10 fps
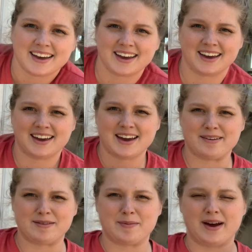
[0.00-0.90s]
Hey
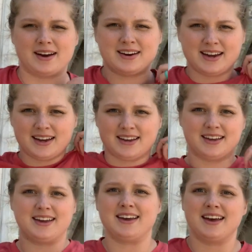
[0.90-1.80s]
everybody,
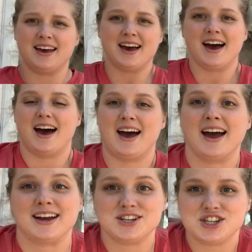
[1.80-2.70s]

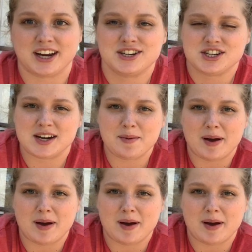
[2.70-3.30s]
I changed it up.